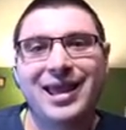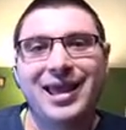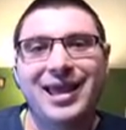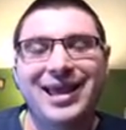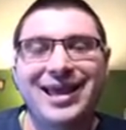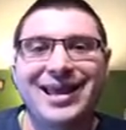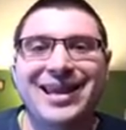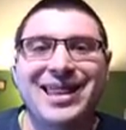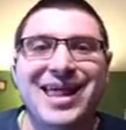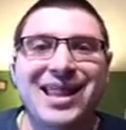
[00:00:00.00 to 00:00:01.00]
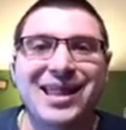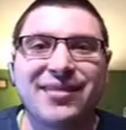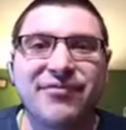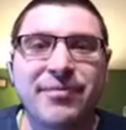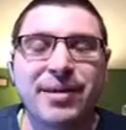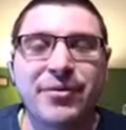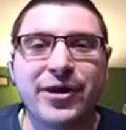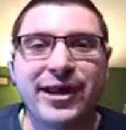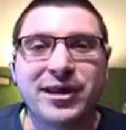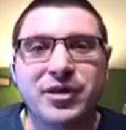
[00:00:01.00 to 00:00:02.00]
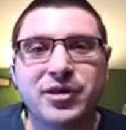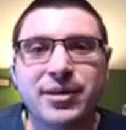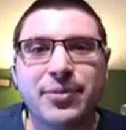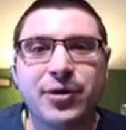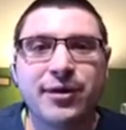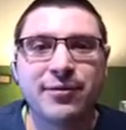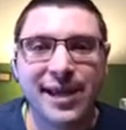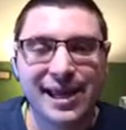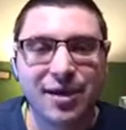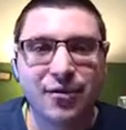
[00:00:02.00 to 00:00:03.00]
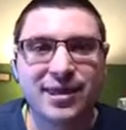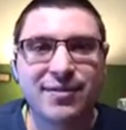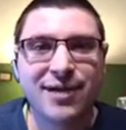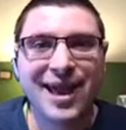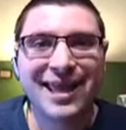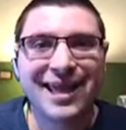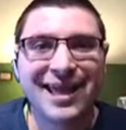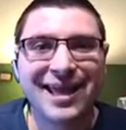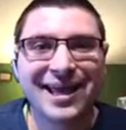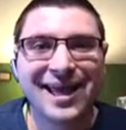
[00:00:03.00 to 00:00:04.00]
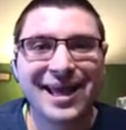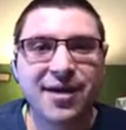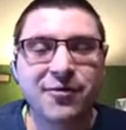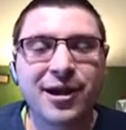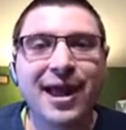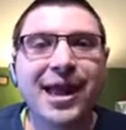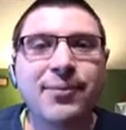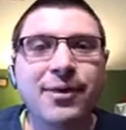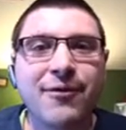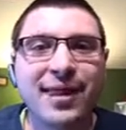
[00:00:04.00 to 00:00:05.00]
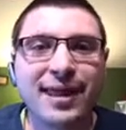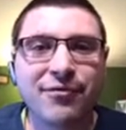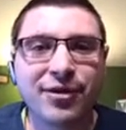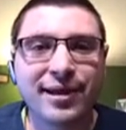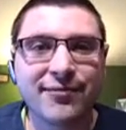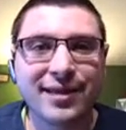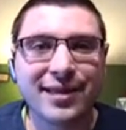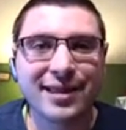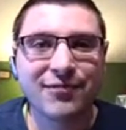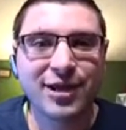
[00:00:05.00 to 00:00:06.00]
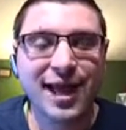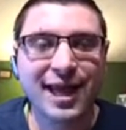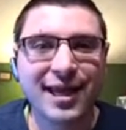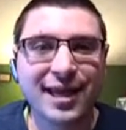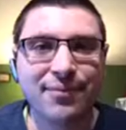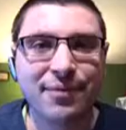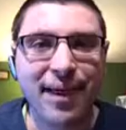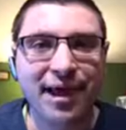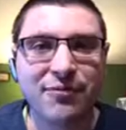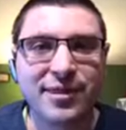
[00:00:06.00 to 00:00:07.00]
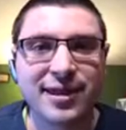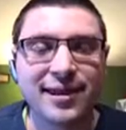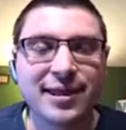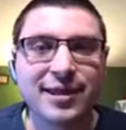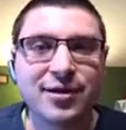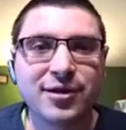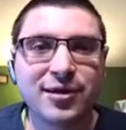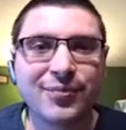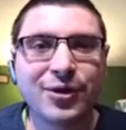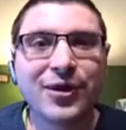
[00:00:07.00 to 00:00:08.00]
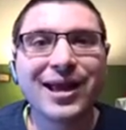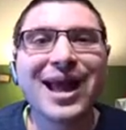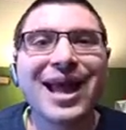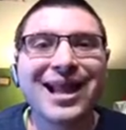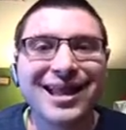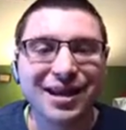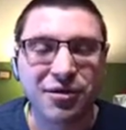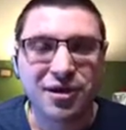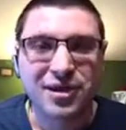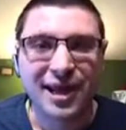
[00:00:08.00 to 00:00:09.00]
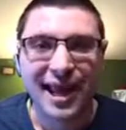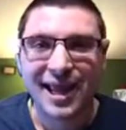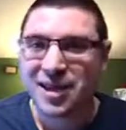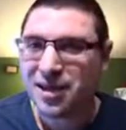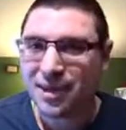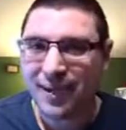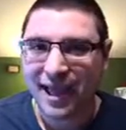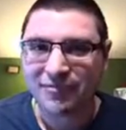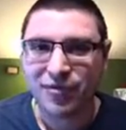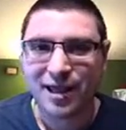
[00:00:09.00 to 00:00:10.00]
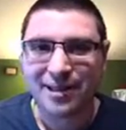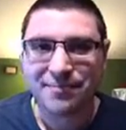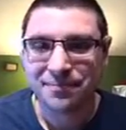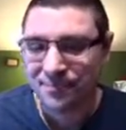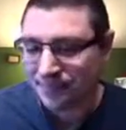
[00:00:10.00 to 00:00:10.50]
And that does it for my morning news report right here on the Riley King Network. I hope you all have a great rest of your day, and I'll be back with another news report later on today. Goodbye, everyone.